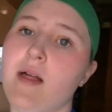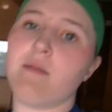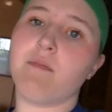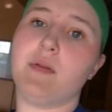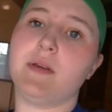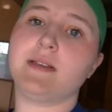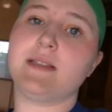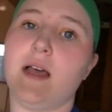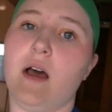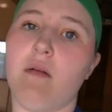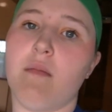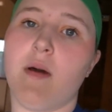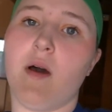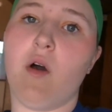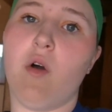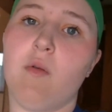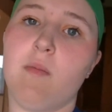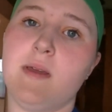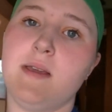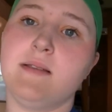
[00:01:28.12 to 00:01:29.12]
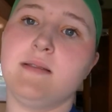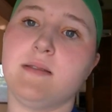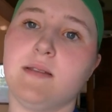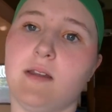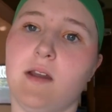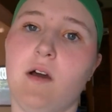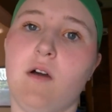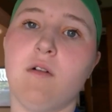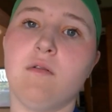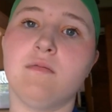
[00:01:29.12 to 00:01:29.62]
peace out, my homies, you
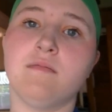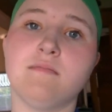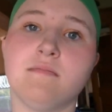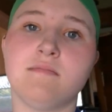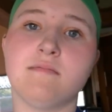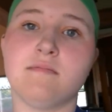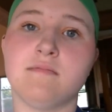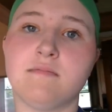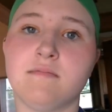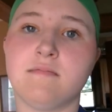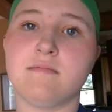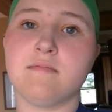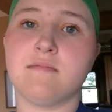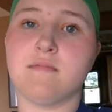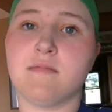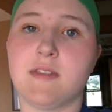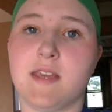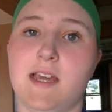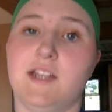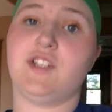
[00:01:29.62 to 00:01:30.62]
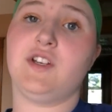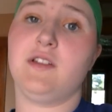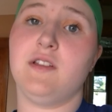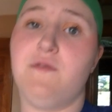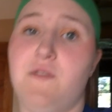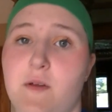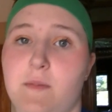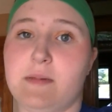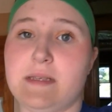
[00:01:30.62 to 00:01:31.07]
know. Catch you on the flip